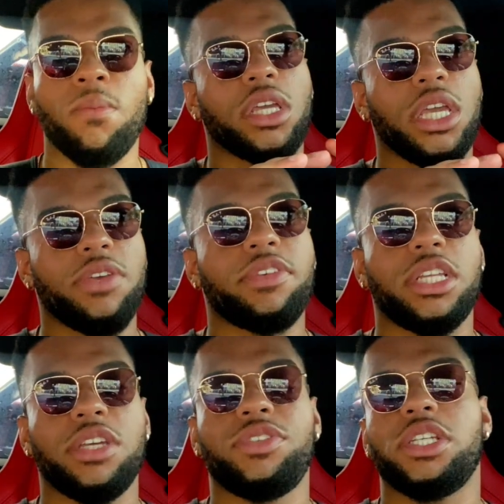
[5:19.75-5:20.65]
Even
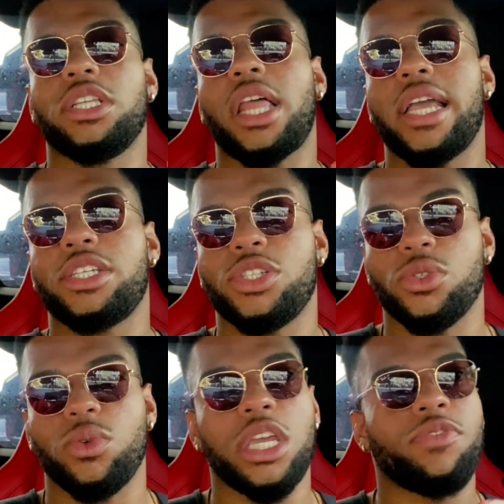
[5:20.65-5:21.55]
if she likes you,
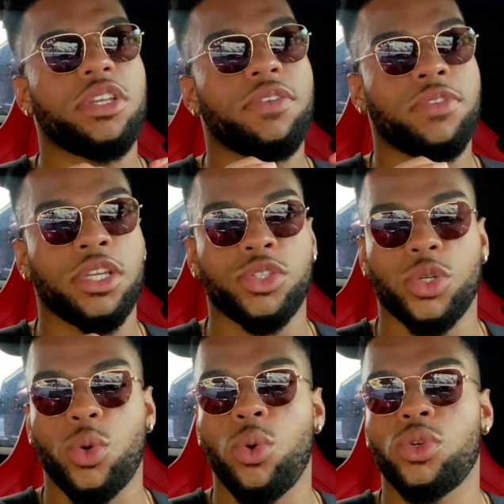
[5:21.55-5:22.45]
even if things are
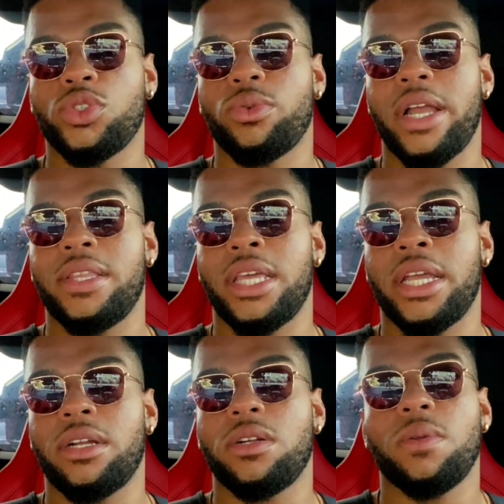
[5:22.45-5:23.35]
cordial right
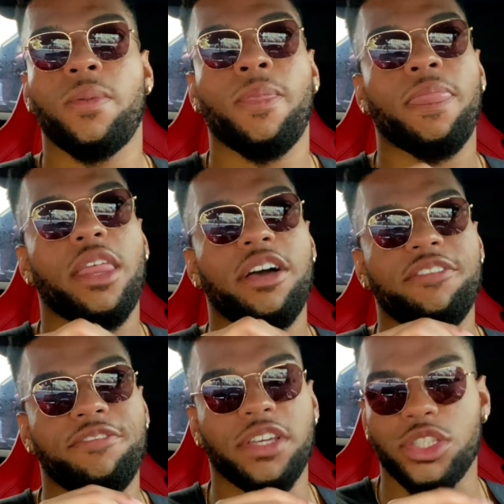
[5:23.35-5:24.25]
there,
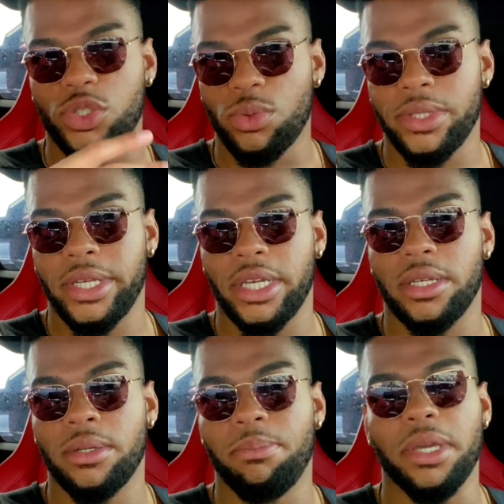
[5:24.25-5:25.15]
eventually,
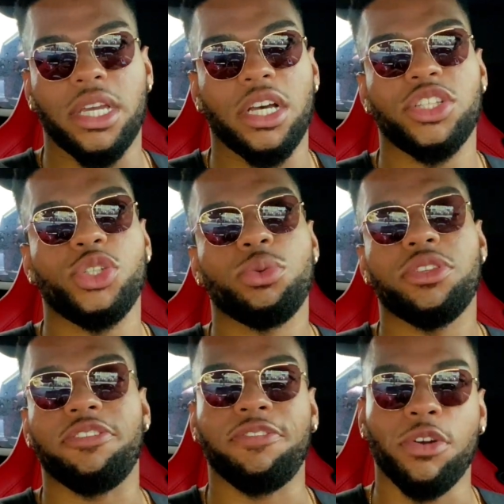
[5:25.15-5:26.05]
because you were the
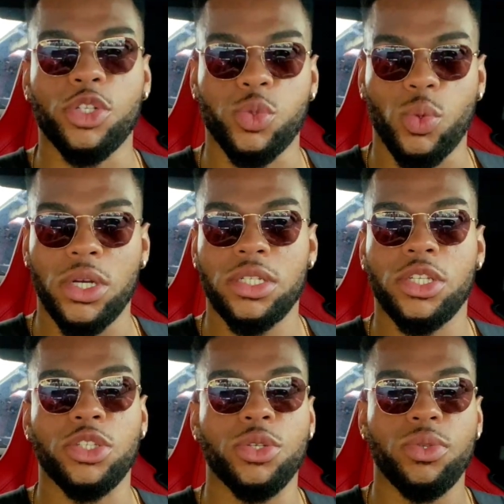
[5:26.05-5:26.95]
first one to
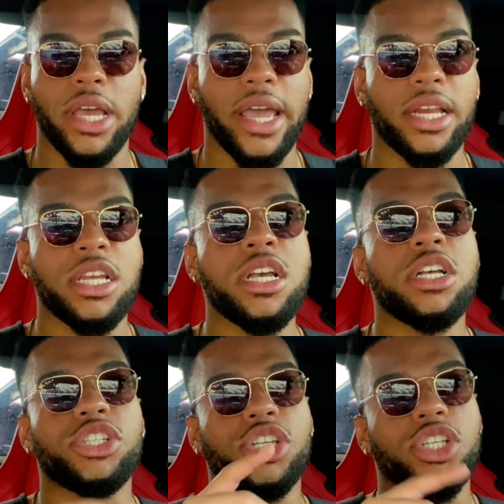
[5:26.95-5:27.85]
do that,
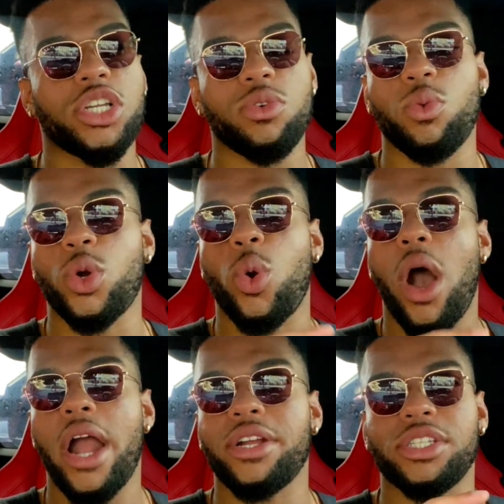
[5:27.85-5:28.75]
she's going to
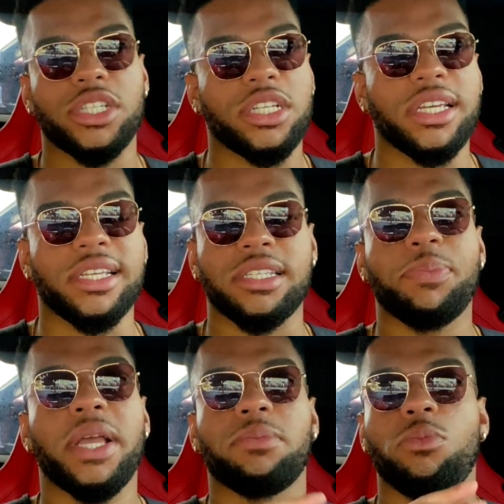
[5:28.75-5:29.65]
require, she's going to
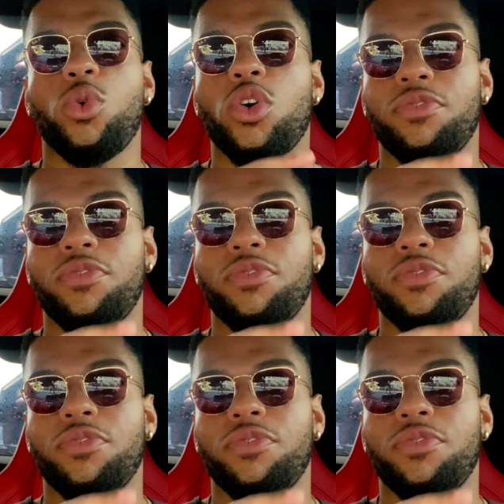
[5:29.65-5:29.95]
expect more of